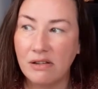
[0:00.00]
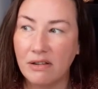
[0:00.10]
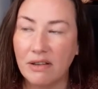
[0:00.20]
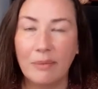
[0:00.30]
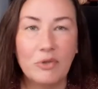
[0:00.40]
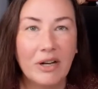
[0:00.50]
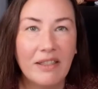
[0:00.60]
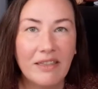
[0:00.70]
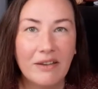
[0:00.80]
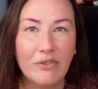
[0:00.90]
I'm trying to
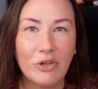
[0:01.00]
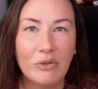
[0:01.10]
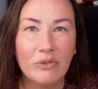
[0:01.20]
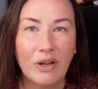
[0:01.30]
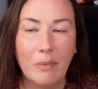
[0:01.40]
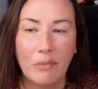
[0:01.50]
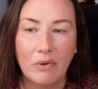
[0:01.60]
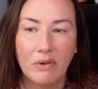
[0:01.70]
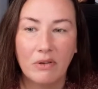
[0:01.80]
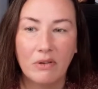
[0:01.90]
think of her username,
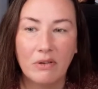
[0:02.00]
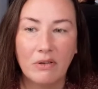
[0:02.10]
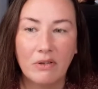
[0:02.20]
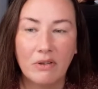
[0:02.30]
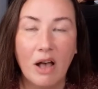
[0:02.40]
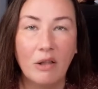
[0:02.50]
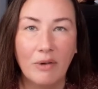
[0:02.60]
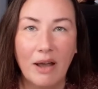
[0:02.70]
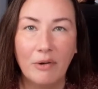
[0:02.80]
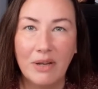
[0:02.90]

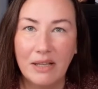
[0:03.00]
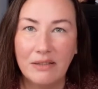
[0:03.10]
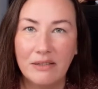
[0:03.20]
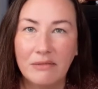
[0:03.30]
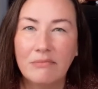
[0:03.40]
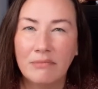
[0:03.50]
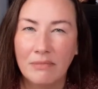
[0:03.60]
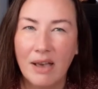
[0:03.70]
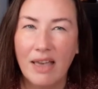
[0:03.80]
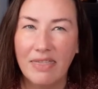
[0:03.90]
Colorado Knits,
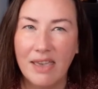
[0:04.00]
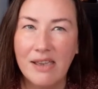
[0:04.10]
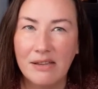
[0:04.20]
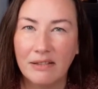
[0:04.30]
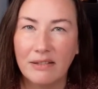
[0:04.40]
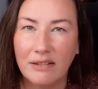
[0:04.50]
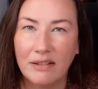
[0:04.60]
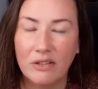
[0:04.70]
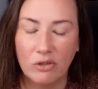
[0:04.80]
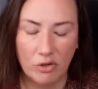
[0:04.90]
I think
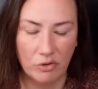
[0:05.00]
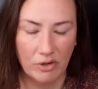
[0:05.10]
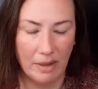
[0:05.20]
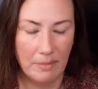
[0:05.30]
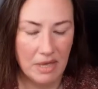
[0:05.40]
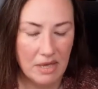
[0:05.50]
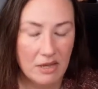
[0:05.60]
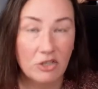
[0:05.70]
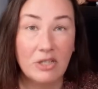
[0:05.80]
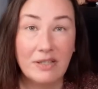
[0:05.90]
is her username.
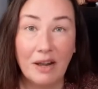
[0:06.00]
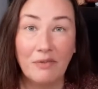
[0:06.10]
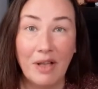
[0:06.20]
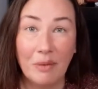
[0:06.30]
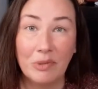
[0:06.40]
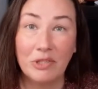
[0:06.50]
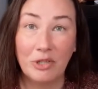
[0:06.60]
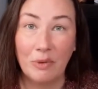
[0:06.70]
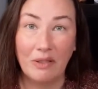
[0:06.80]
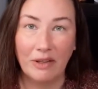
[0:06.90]
She's got a Vlogmas
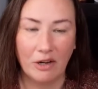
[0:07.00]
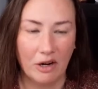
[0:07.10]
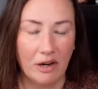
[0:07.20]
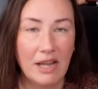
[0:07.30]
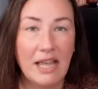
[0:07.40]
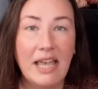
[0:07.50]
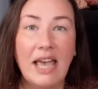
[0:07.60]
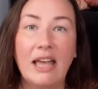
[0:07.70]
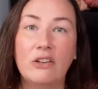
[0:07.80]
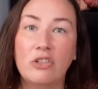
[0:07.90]
too, I'll link her.
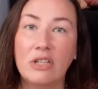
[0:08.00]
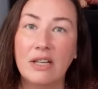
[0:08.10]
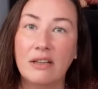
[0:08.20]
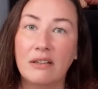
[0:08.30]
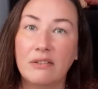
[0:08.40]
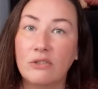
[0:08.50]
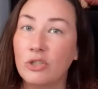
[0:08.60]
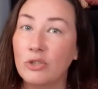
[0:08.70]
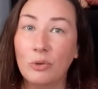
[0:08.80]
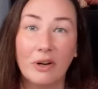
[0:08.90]
And she
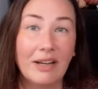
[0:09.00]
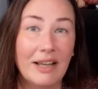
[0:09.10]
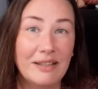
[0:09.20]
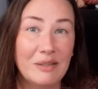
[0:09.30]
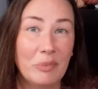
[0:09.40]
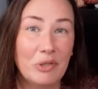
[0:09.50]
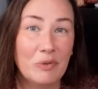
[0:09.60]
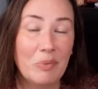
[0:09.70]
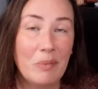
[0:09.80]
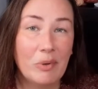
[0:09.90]
just organized a bunch of
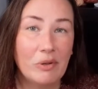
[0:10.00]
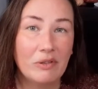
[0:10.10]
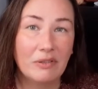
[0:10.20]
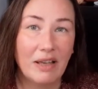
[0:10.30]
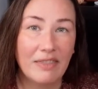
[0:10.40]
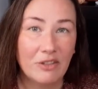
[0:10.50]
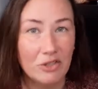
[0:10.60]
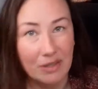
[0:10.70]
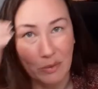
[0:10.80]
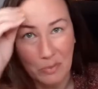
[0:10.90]
people, I think she
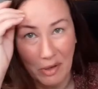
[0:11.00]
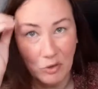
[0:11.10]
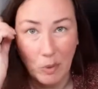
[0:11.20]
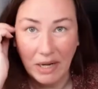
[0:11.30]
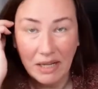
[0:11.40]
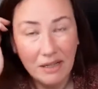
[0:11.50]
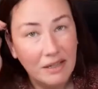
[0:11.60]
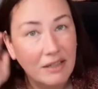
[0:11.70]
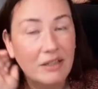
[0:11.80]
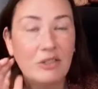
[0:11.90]
said it was about 20,
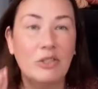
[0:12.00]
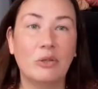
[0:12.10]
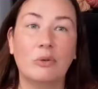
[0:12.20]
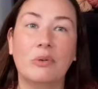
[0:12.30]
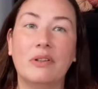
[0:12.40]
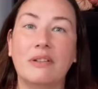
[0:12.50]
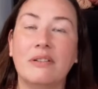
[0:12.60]
to